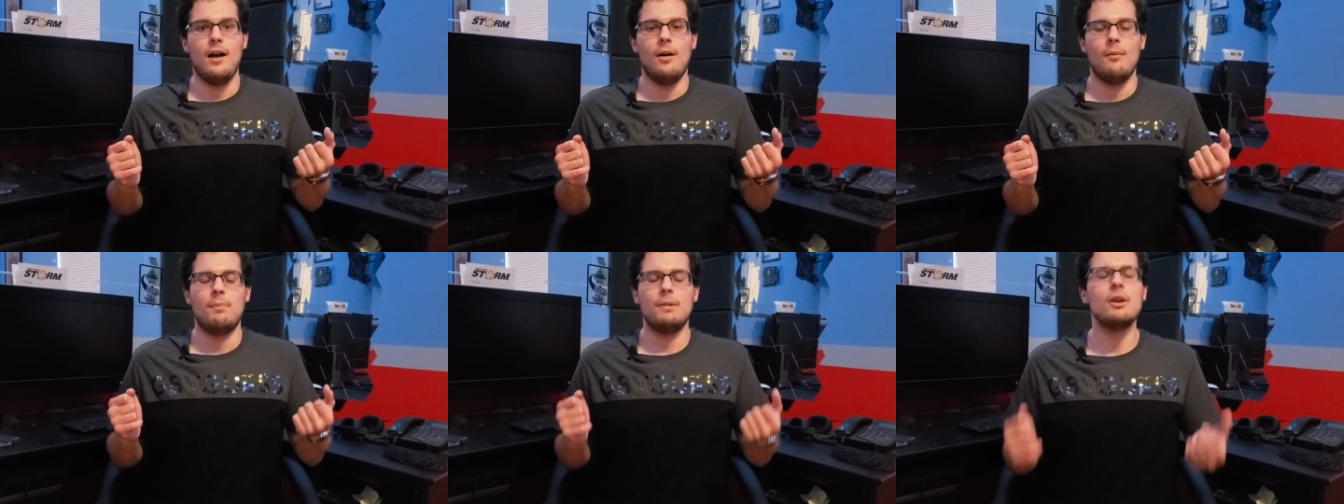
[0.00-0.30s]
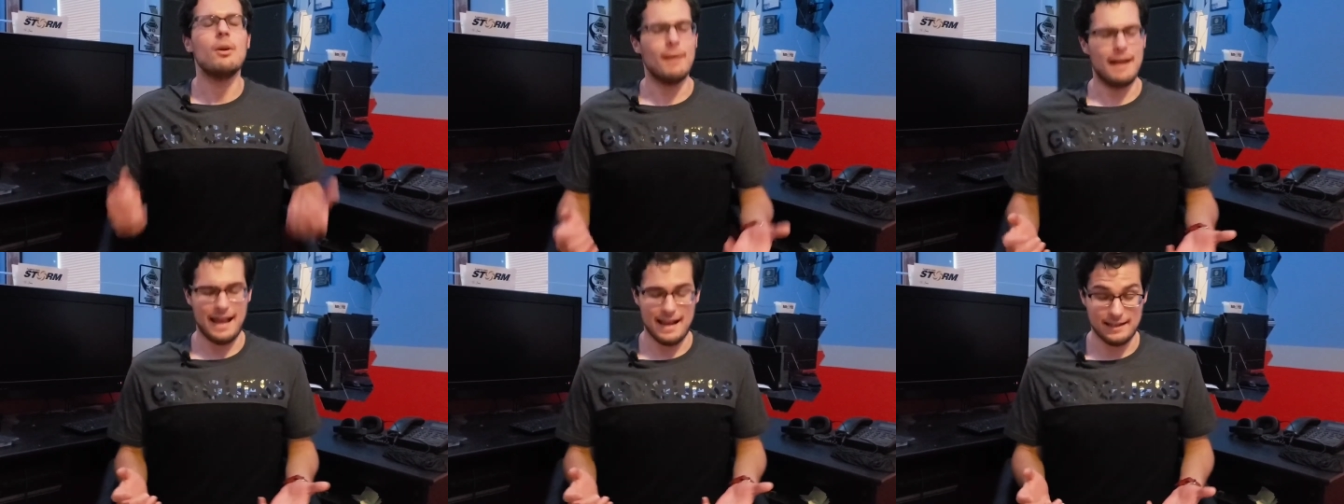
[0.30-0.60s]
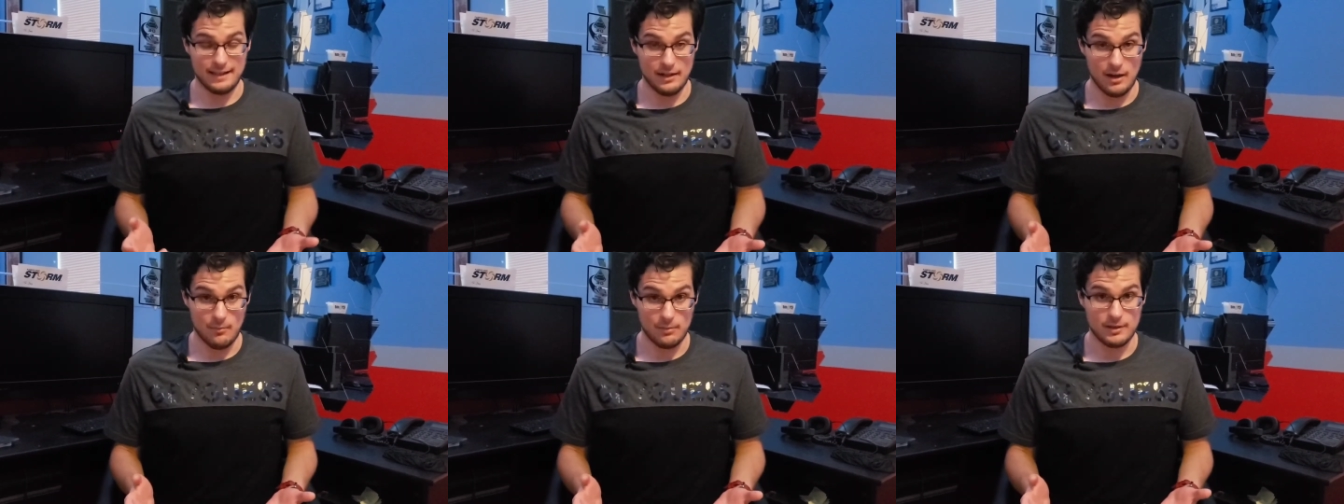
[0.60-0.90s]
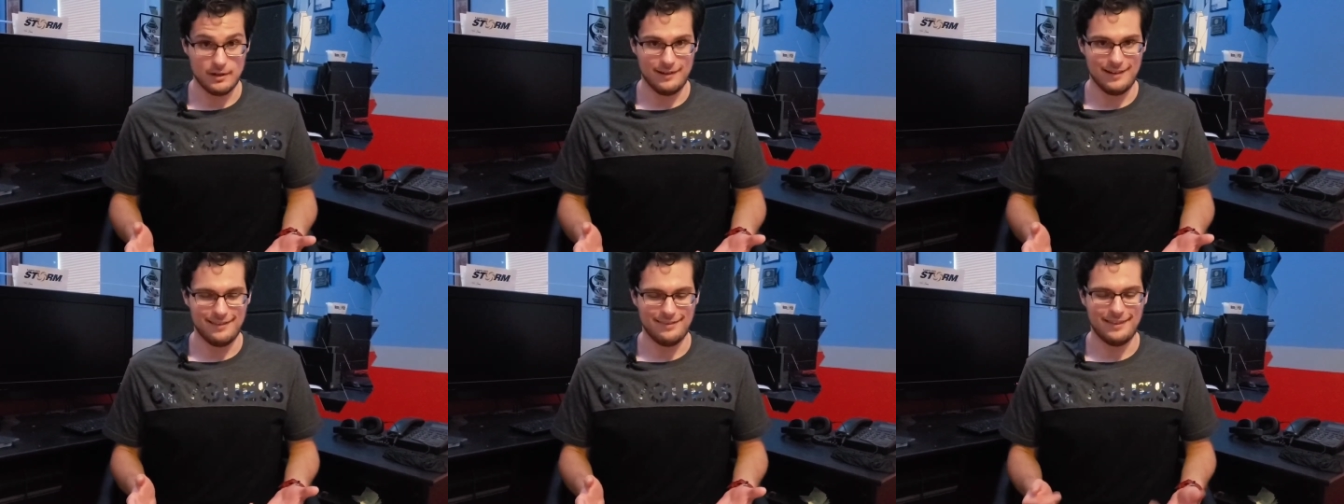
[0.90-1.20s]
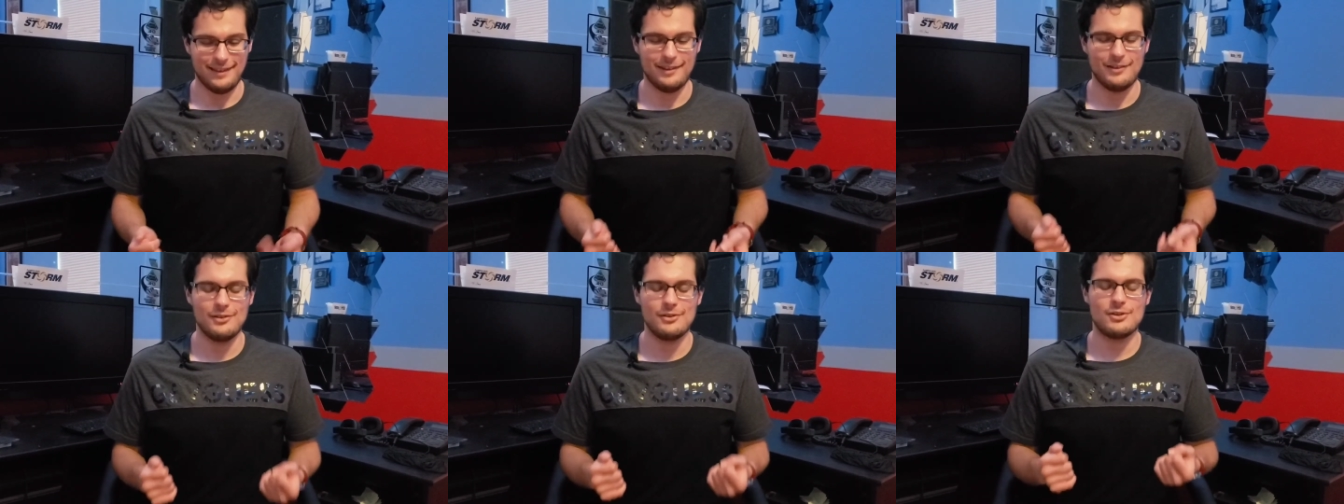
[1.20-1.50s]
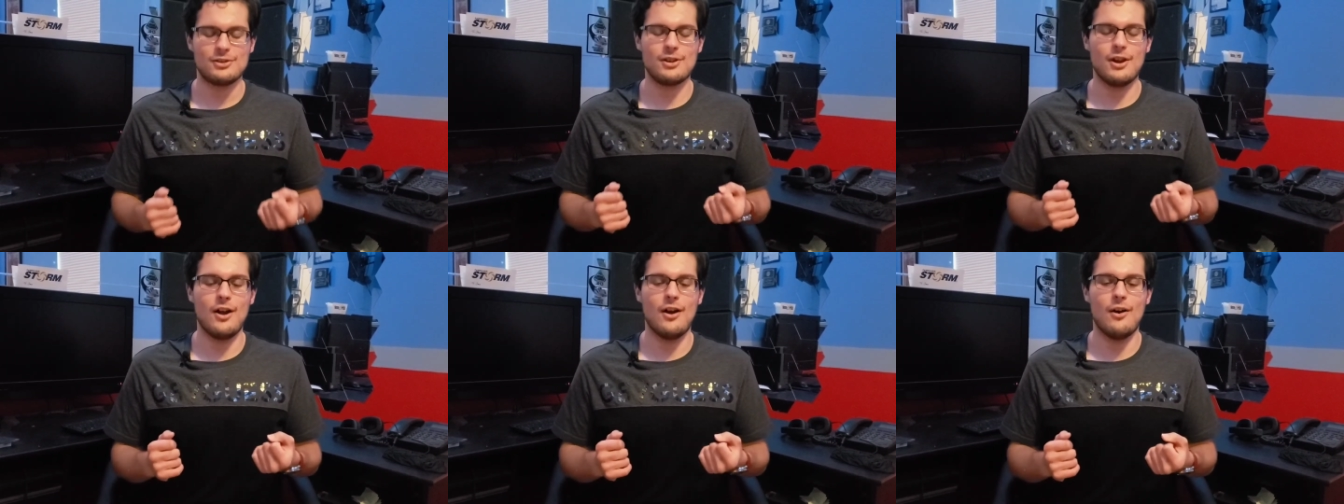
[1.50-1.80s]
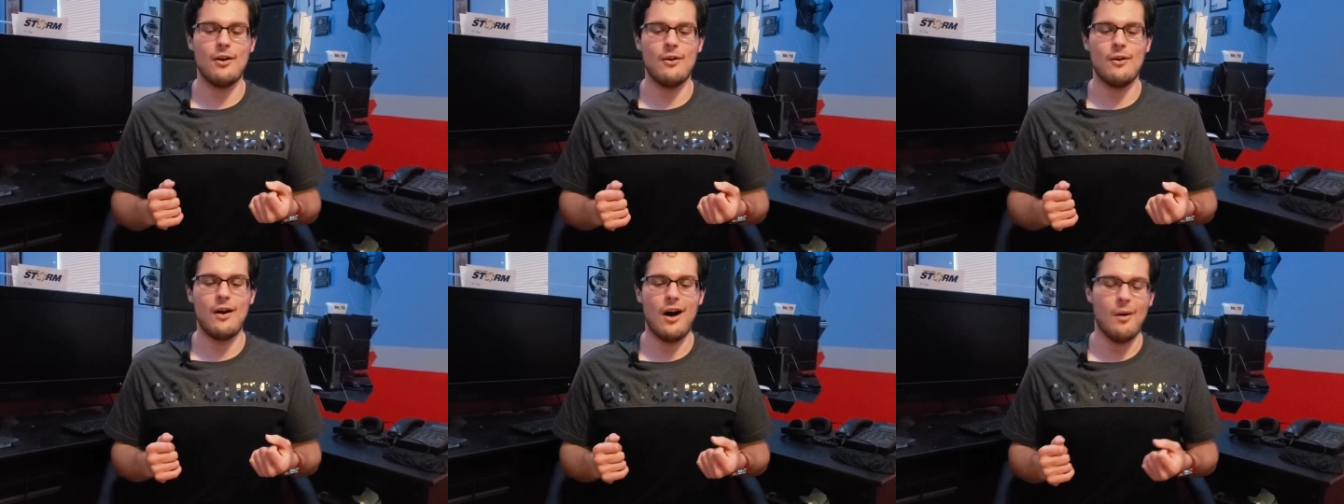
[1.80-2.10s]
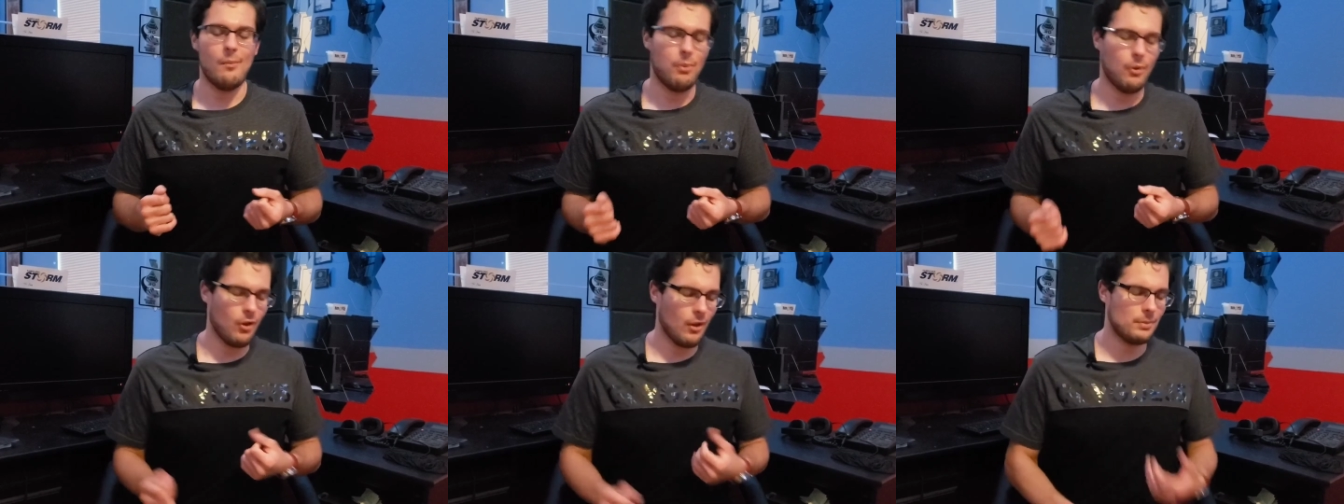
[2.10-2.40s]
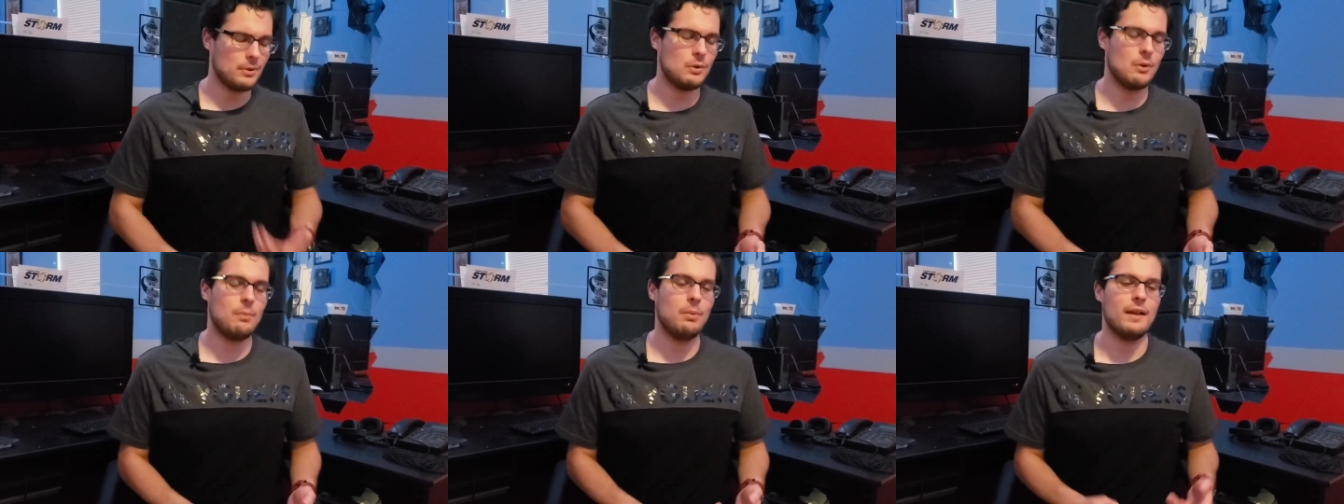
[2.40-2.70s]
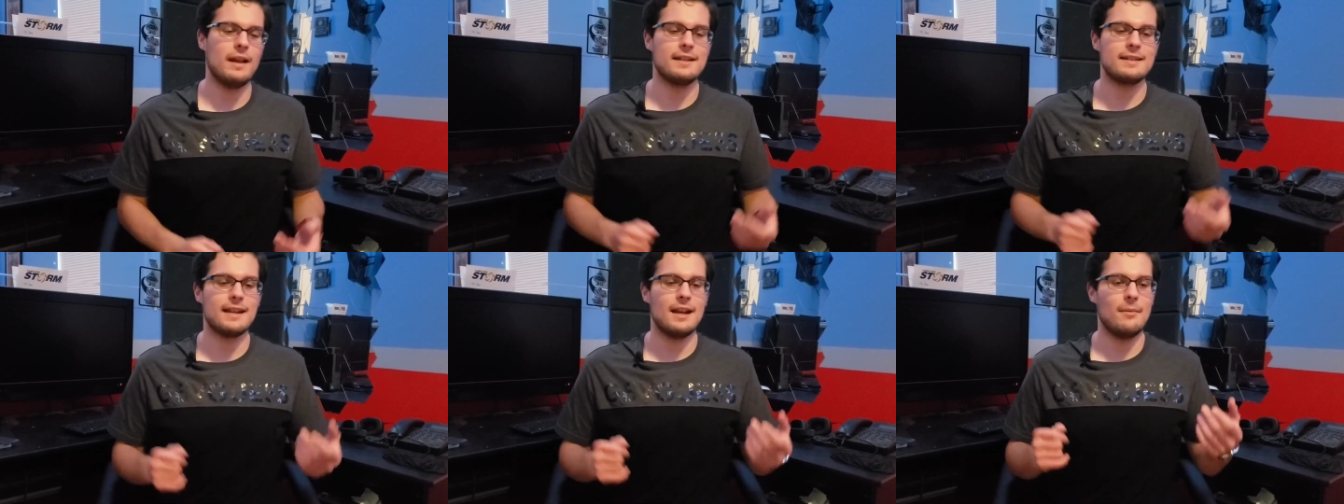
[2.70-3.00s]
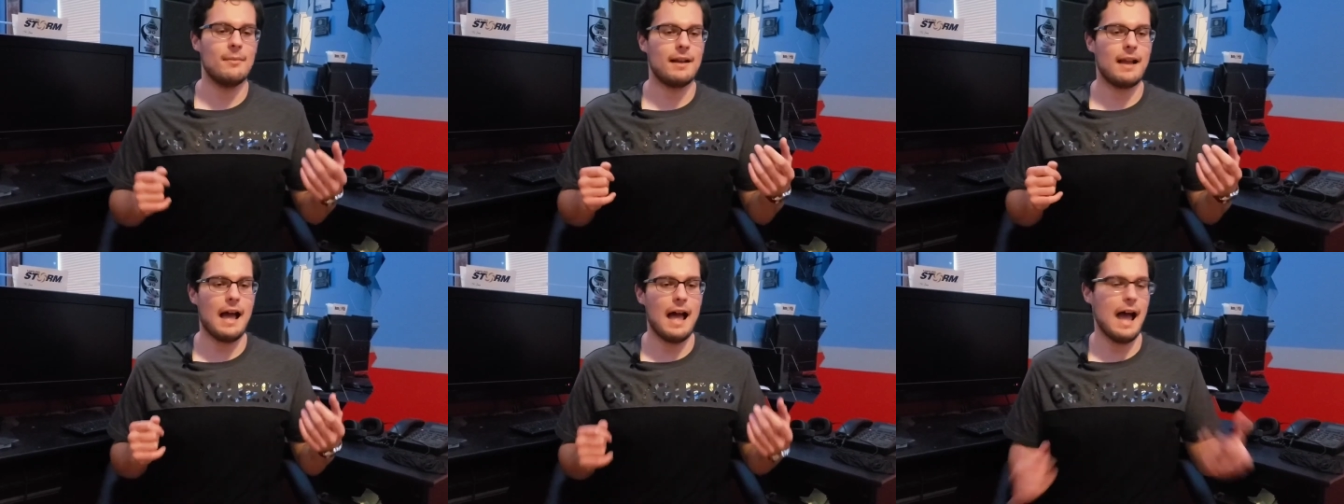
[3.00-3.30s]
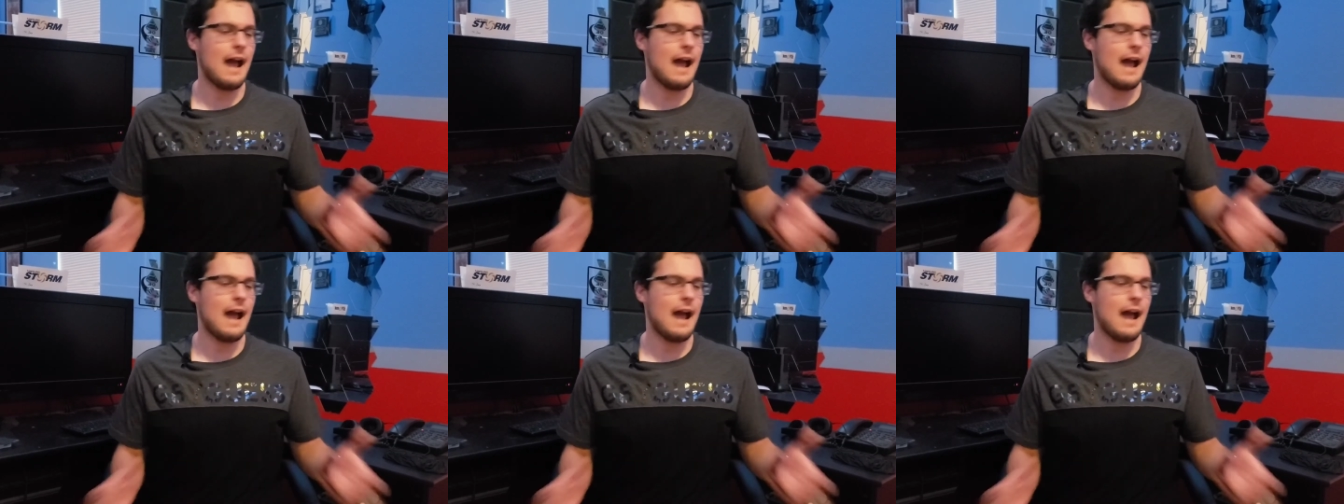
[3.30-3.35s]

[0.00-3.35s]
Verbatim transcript: But nobody has their numbers on anything. So I'll pull up to a place and I'm like,